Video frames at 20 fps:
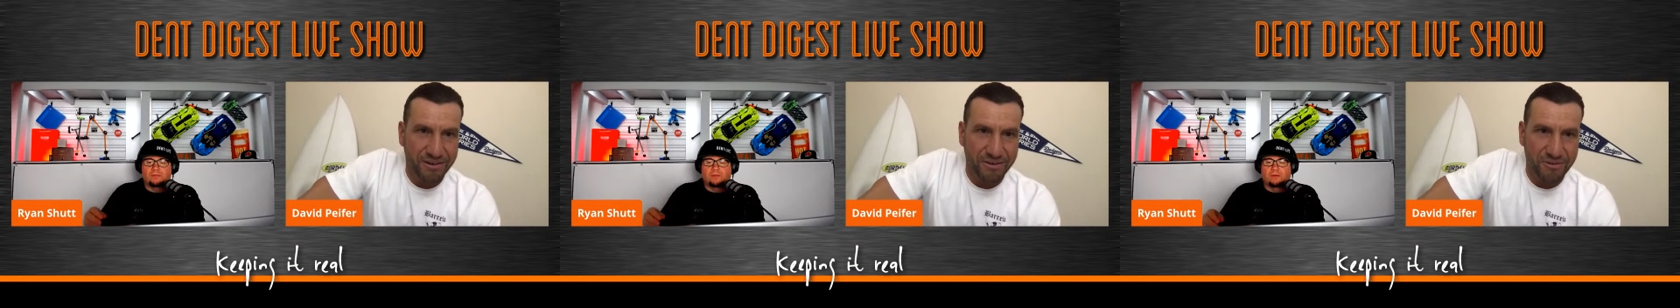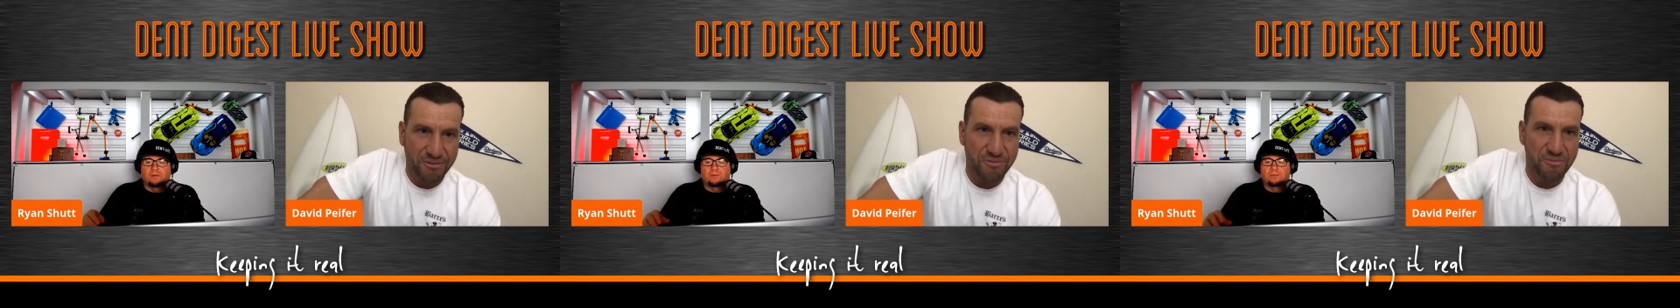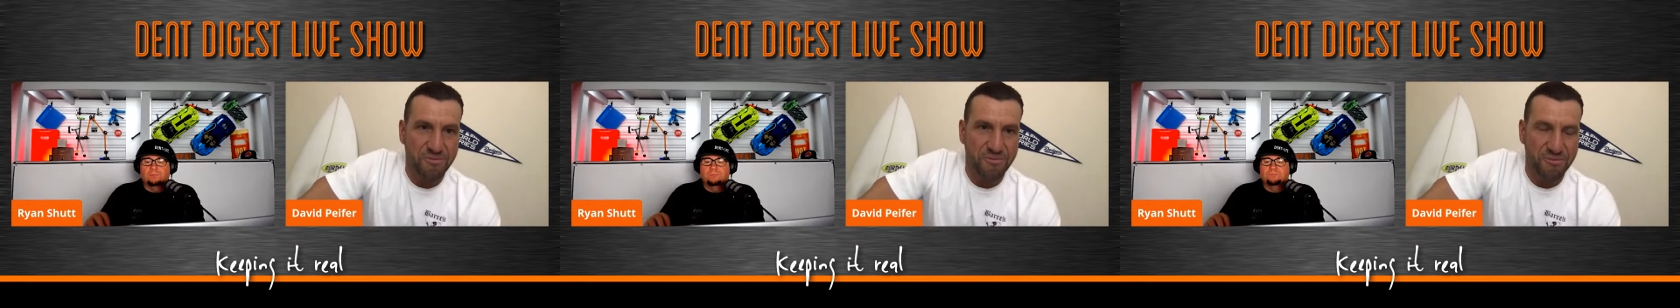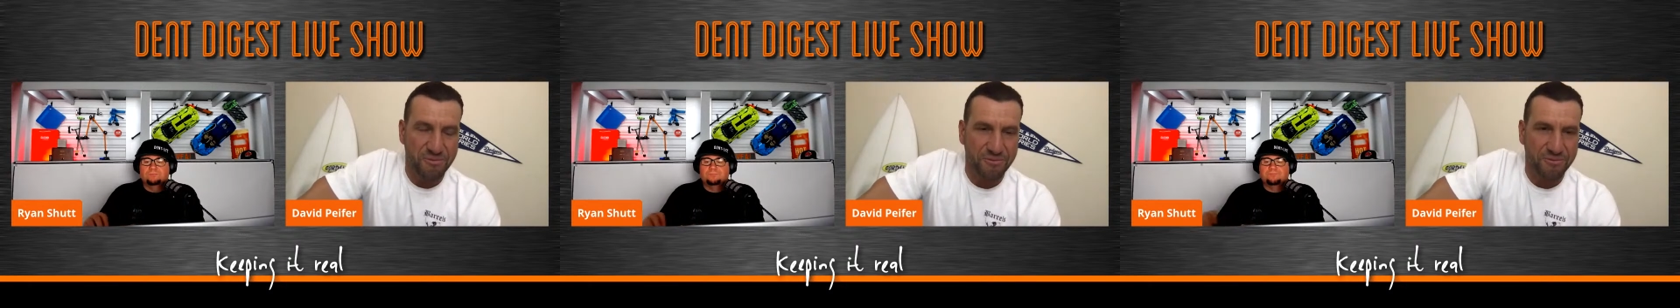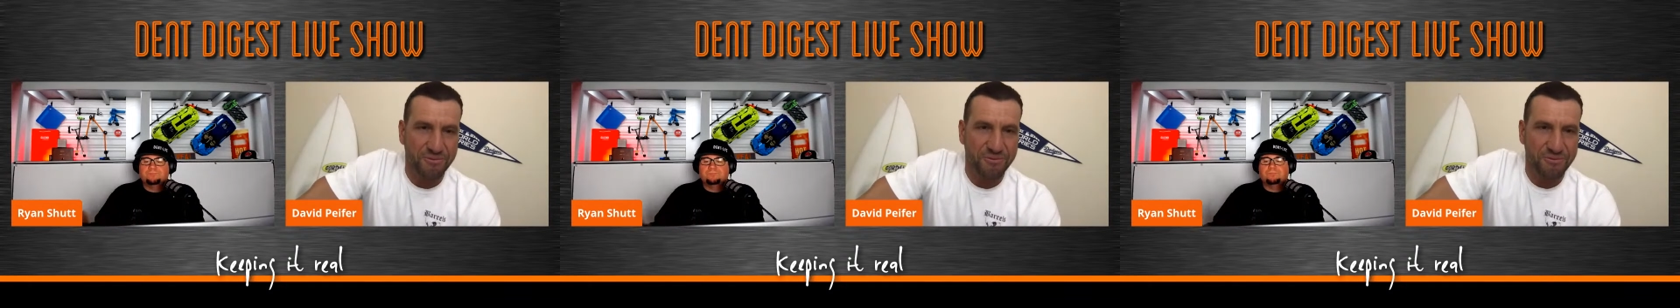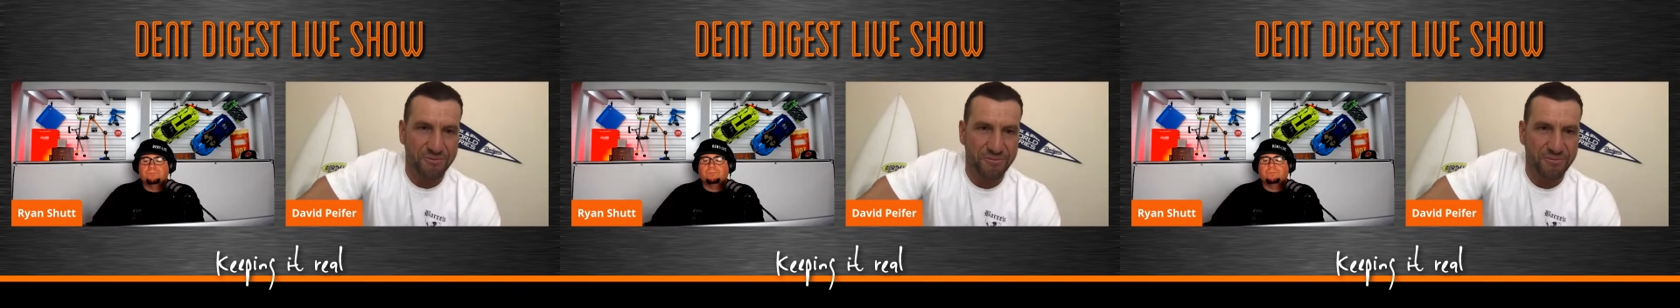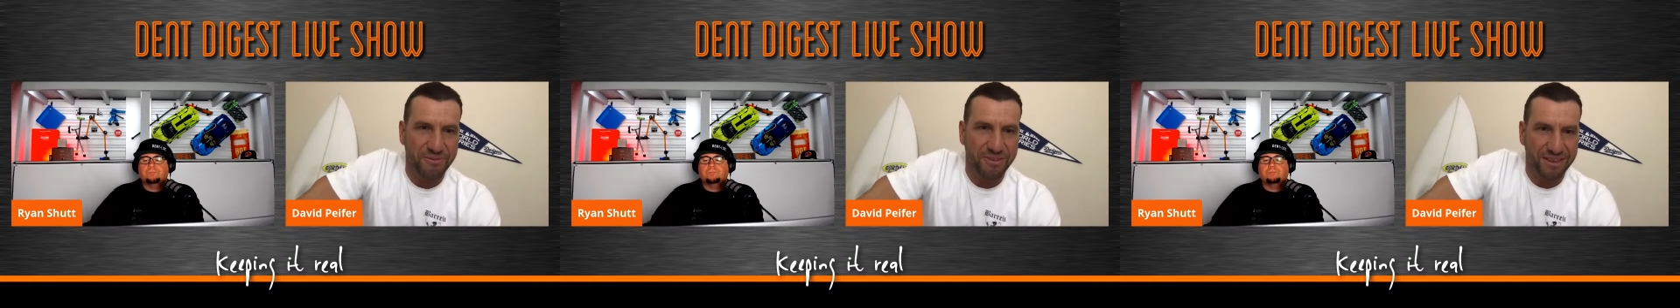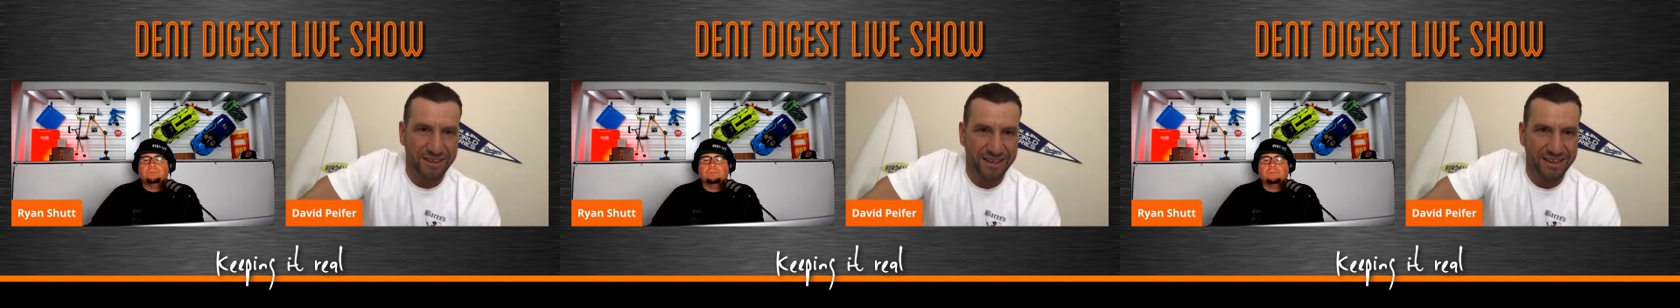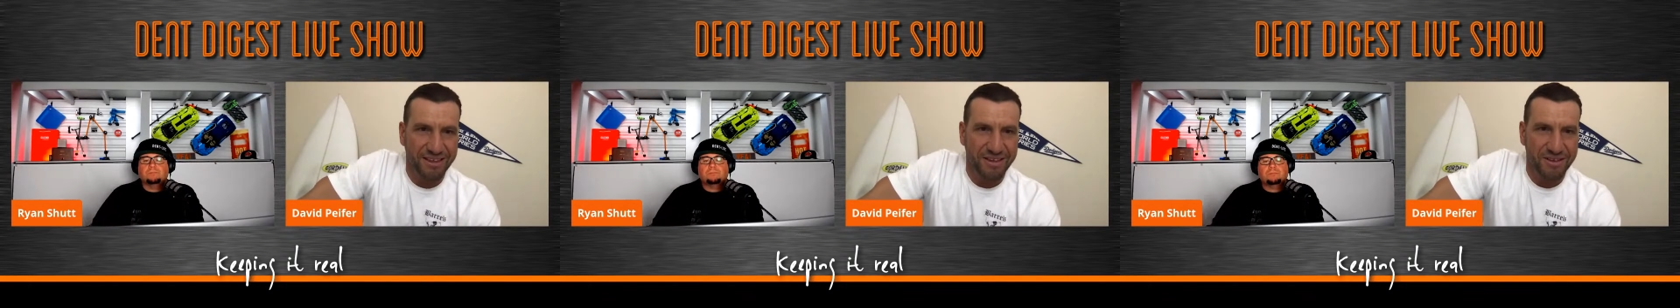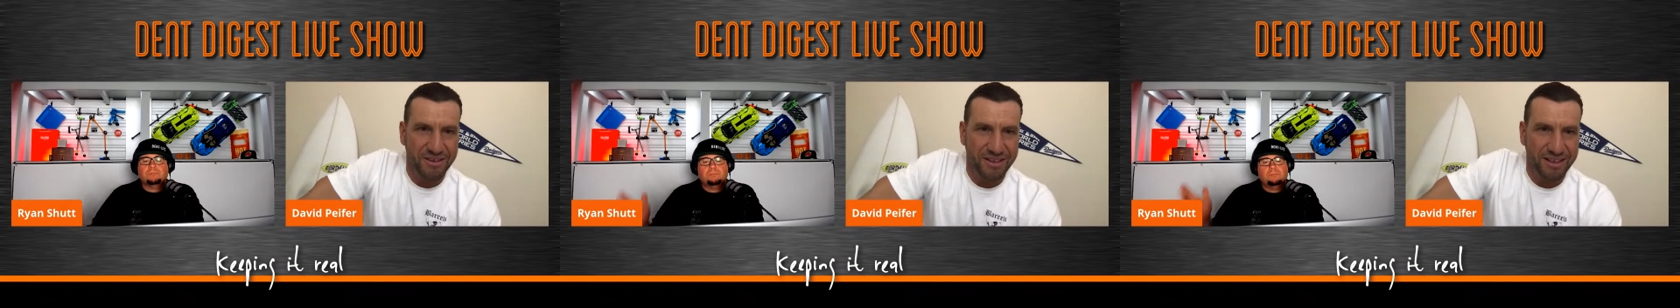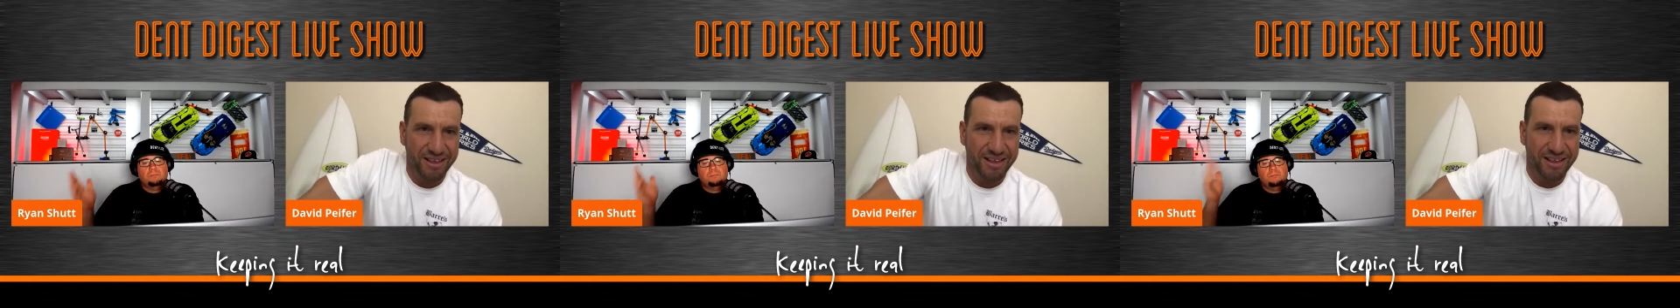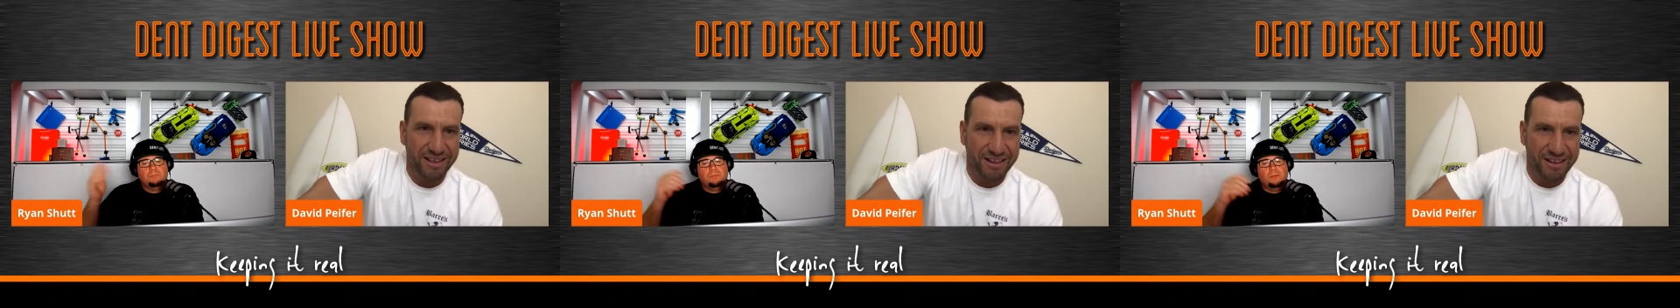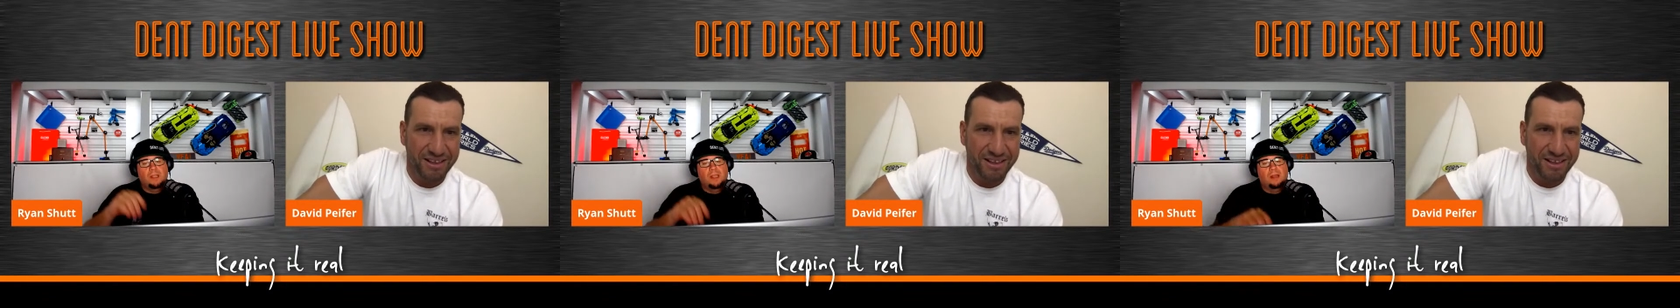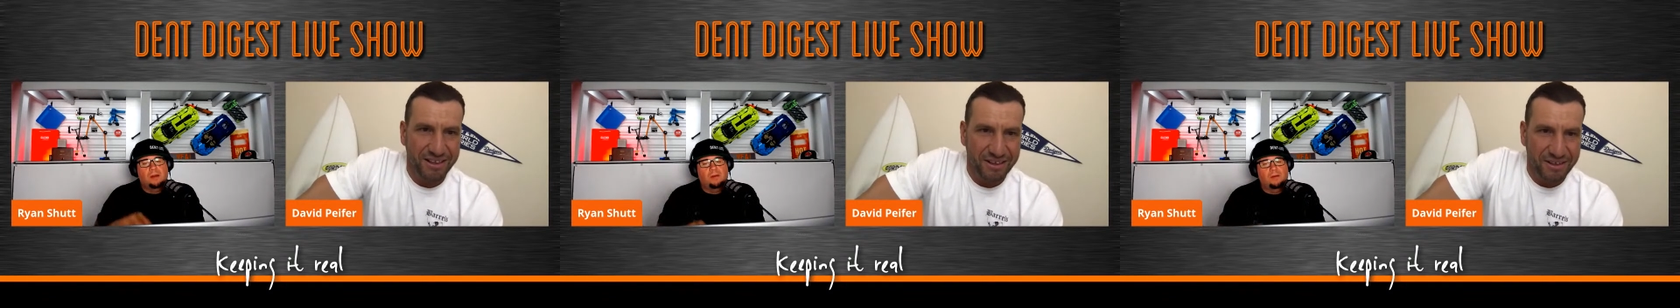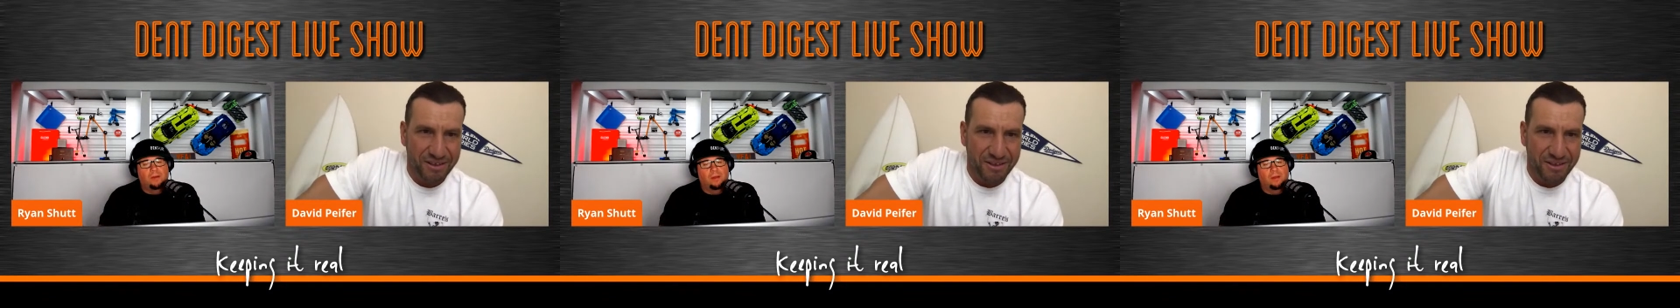So I